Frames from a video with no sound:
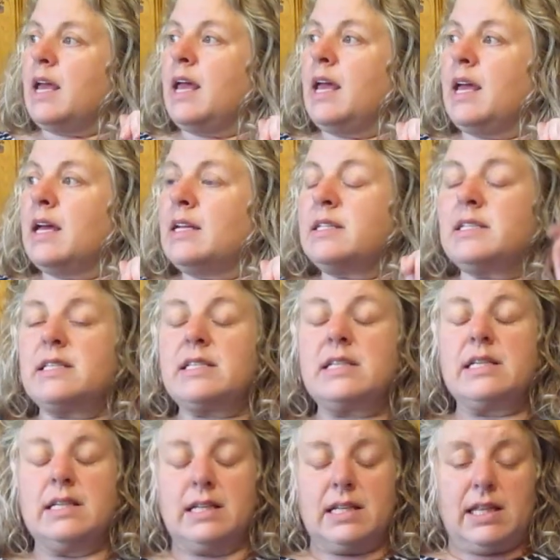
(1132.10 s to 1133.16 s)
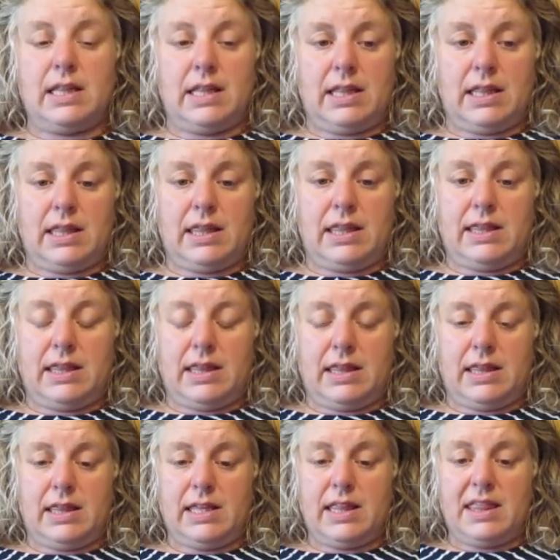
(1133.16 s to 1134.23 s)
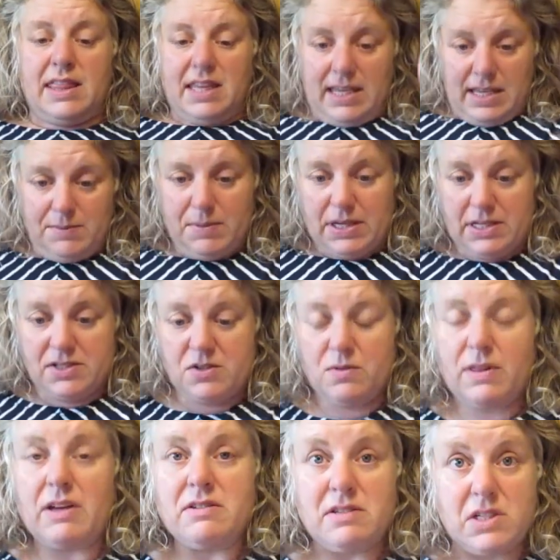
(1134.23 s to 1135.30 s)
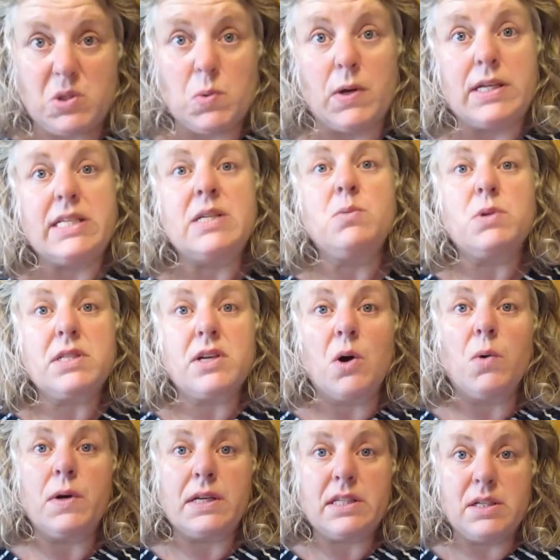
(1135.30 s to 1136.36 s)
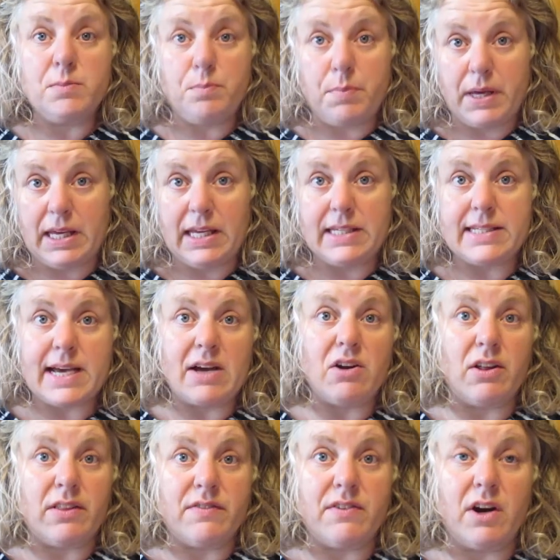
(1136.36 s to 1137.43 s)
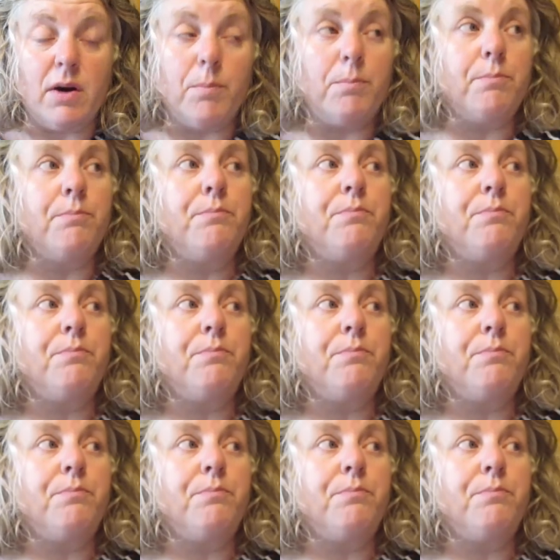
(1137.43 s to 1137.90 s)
And the theme in 2020 was going to be down on the farm.